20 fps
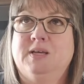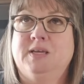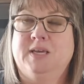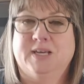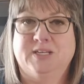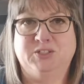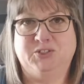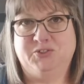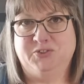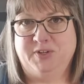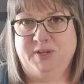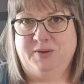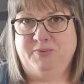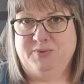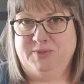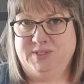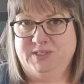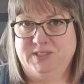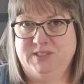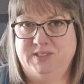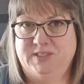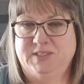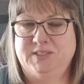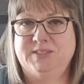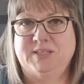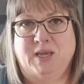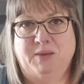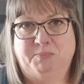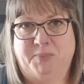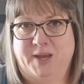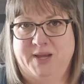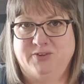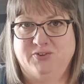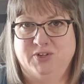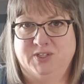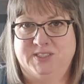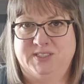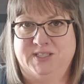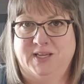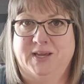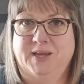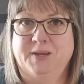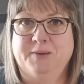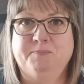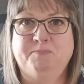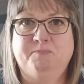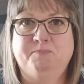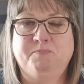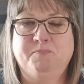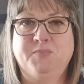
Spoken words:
Yesterday was St. Patrick's Day,